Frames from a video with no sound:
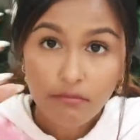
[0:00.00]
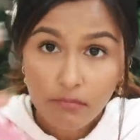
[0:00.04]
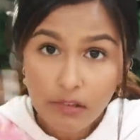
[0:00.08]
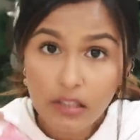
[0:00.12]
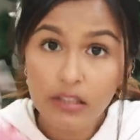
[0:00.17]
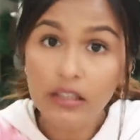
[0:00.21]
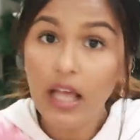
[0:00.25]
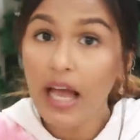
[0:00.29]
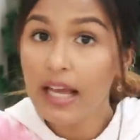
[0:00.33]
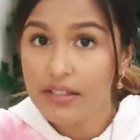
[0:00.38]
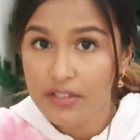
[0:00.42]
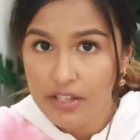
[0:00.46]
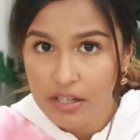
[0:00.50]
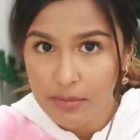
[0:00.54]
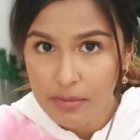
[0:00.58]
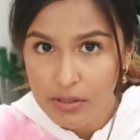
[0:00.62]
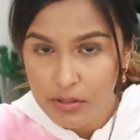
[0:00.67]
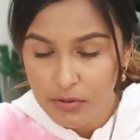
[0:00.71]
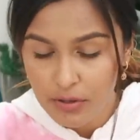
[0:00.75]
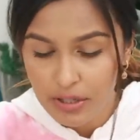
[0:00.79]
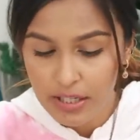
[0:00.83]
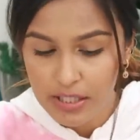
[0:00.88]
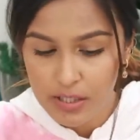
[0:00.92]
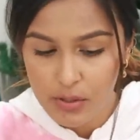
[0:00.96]
The ice cream
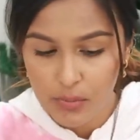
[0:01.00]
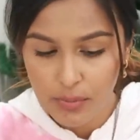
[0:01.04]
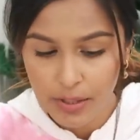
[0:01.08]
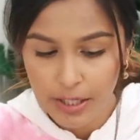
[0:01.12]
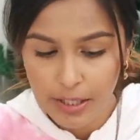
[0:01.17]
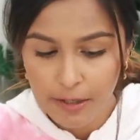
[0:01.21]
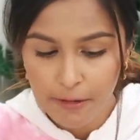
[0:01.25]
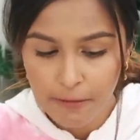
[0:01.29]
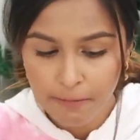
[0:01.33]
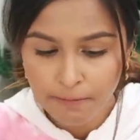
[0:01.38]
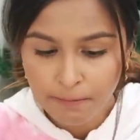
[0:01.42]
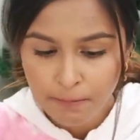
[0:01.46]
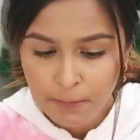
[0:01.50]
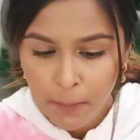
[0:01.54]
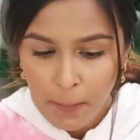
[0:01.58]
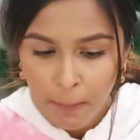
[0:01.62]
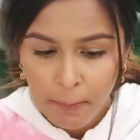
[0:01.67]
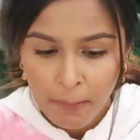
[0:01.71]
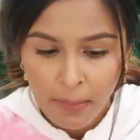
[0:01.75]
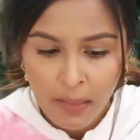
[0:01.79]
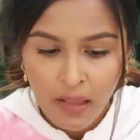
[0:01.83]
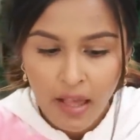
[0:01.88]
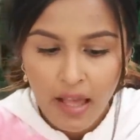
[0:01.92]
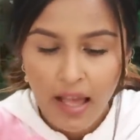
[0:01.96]
is really sweet.
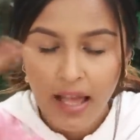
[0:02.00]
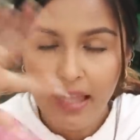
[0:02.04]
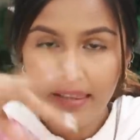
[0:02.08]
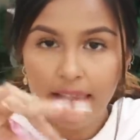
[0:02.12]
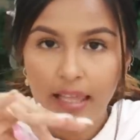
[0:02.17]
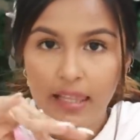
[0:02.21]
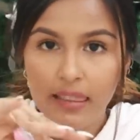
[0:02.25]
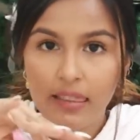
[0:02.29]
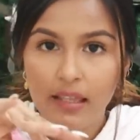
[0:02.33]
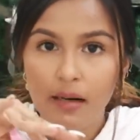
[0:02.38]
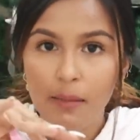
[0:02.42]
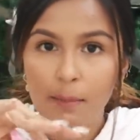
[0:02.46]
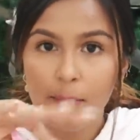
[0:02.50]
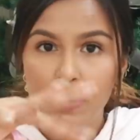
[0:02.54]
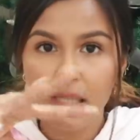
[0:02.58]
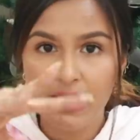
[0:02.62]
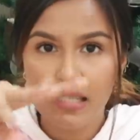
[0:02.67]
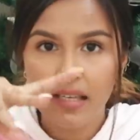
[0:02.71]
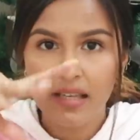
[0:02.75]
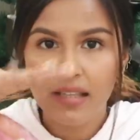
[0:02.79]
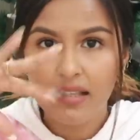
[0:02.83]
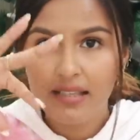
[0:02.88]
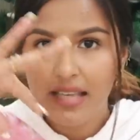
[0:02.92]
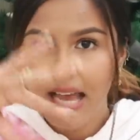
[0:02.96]
And then the
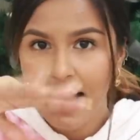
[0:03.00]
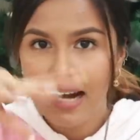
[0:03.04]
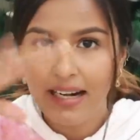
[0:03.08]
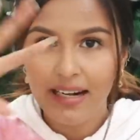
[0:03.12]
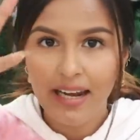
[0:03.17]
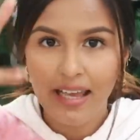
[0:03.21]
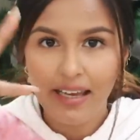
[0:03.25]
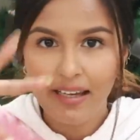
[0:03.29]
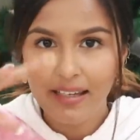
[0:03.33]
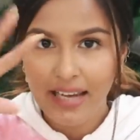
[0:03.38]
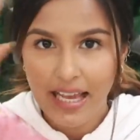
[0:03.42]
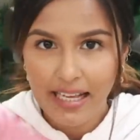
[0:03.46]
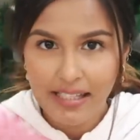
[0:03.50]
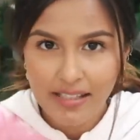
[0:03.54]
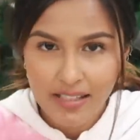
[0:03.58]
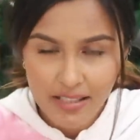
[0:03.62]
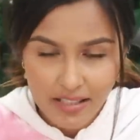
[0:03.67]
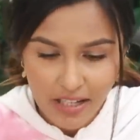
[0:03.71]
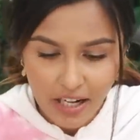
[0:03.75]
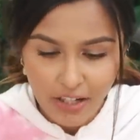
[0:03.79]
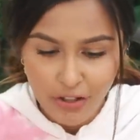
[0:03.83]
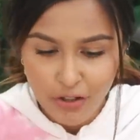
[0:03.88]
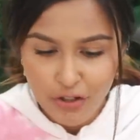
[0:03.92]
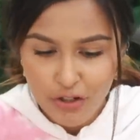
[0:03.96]
biscuits add like a nice
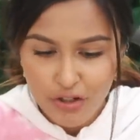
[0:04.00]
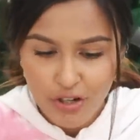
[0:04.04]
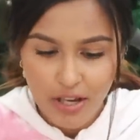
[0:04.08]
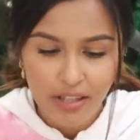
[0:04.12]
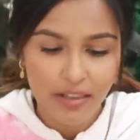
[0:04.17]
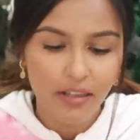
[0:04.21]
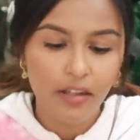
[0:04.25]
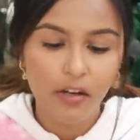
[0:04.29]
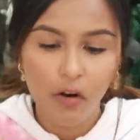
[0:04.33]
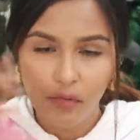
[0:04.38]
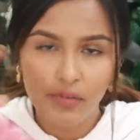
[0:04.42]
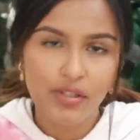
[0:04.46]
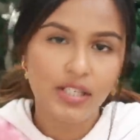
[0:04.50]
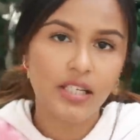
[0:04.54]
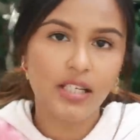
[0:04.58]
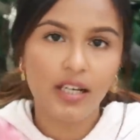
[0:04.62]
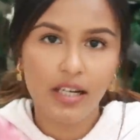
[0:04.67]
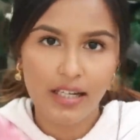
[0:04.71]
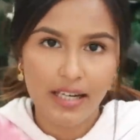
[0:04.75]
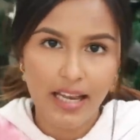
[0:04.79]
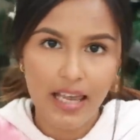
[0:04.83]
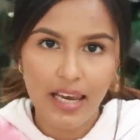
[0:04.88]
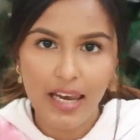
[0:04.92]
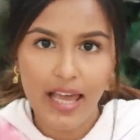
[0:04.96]
crunch. And then obviously
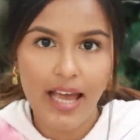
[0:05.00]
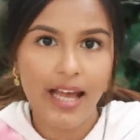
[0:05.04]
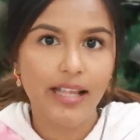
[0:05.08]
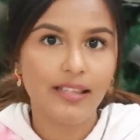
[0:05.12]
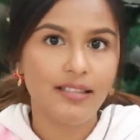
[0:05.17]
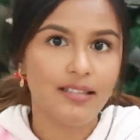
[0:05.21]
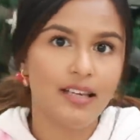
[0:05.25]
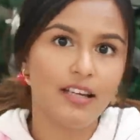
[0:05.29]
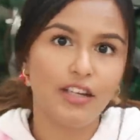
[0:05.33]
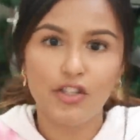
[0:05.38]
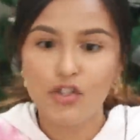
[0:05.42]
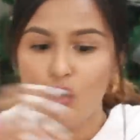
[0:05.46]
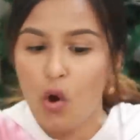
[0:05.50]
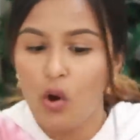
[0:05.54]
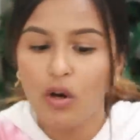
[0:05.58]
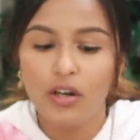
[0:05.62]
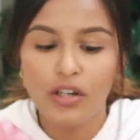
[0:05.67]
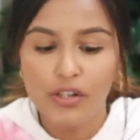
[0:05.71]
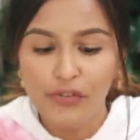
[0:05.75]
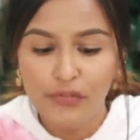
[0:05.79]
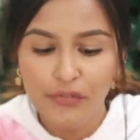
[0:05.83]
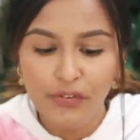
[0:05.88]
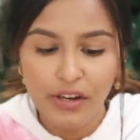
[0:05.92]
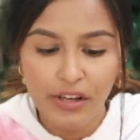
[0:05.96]
Nutella adds like a
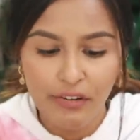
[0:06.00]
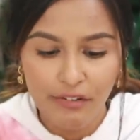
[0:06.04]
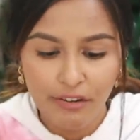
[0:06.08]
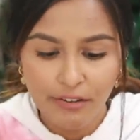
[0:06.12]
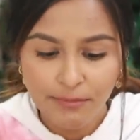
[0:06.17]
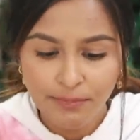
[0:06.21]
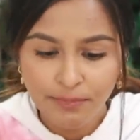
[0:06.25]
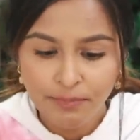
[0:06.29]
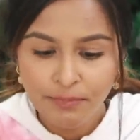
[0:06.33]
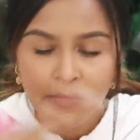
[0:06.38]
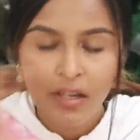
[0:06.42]
chocolate flavor.